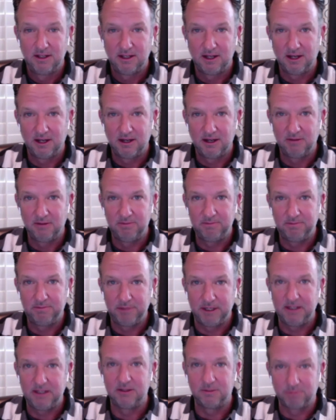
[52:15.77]
uh,
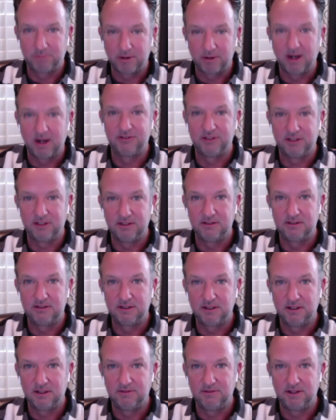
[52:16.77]
being the president
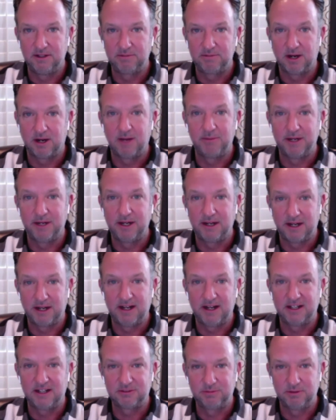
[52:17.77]
of a prominent
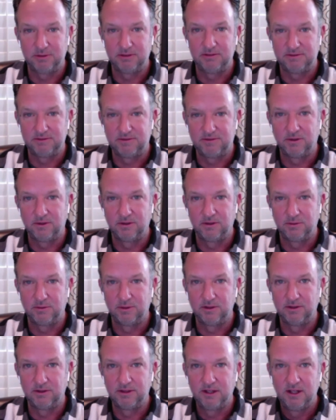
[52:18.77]
hospital in Fort
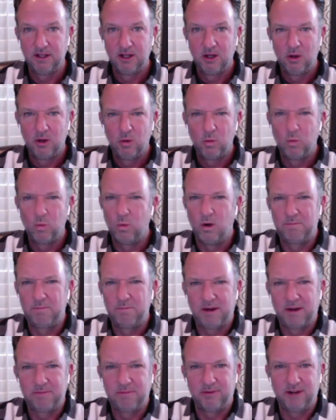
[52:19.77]
Worth. Right. What
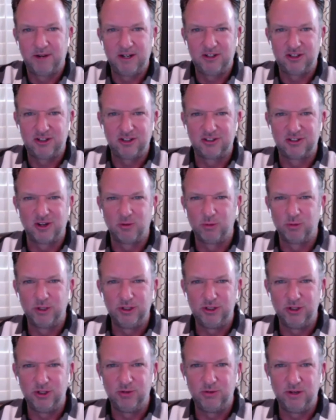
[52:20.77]
preparations are we
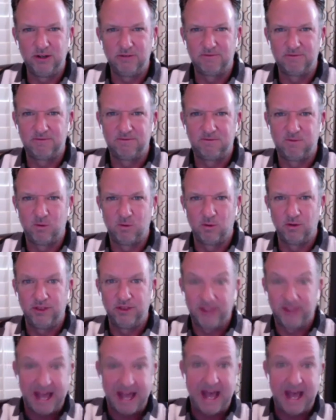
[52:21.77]
doing for
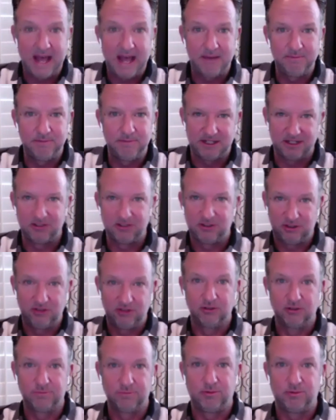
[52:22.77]
that? Because to
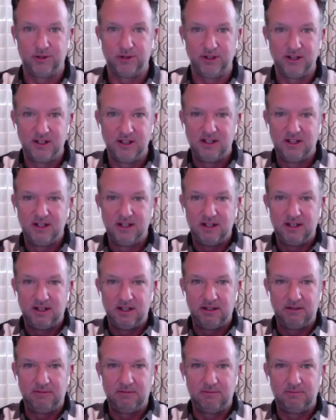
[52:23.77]
your point,
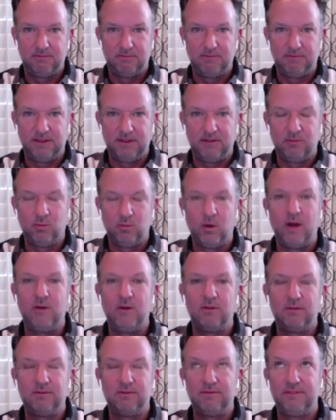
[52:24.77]
when
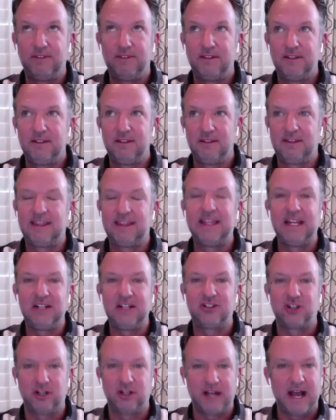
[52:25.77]

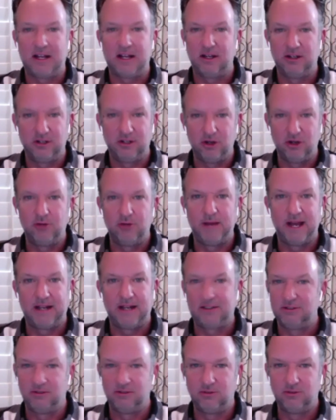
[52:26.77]
things are not going to go
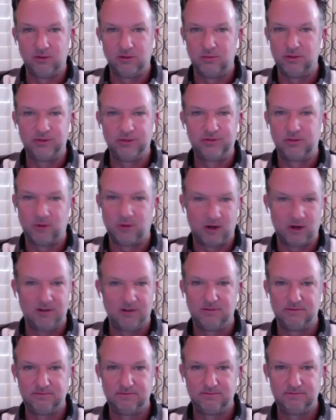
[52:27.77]
back to normal
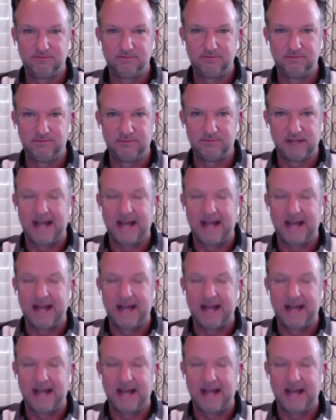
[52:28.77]
tomorrow. Right.